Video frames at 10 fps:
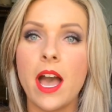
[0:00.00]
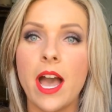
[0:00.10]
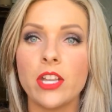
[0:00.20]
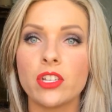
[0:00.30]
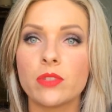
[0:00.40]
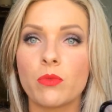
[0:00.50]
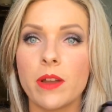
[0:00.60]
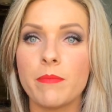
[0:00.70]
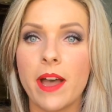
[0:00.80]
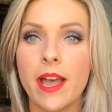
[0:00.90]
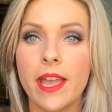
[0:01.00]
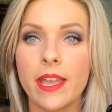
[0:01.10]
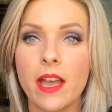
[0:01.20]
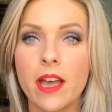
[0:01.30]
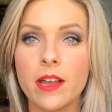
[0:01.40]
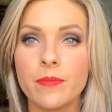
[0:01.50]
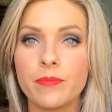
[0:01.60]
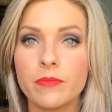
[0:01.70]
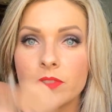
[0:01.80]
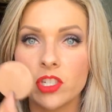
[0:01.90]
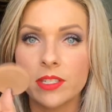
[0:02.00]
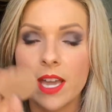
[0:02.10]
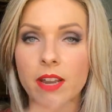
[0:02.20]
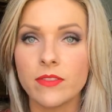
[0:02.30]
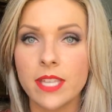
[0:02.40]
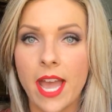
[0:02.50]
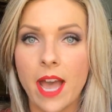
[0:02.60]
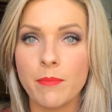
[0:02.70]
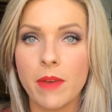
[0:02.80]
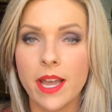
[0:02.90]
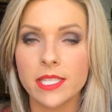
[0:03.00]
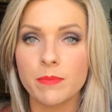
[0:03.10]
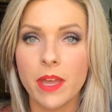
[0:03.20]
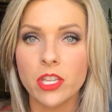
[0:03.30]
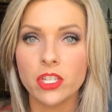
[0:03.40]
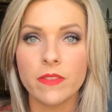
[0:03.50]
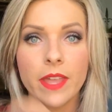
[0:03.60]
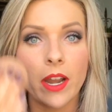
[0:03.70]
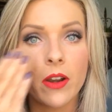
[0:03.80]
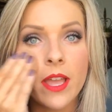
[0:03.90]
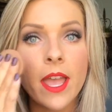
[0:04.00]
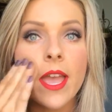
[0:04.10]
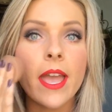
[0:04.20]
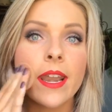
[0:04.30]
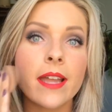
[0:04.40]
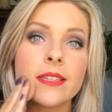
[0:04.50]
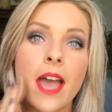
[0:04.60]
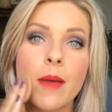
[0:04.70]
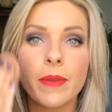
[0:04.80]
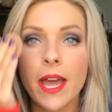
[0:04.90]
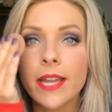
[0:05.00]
I just rub my, just kind of tap my sponge in there and I tap it.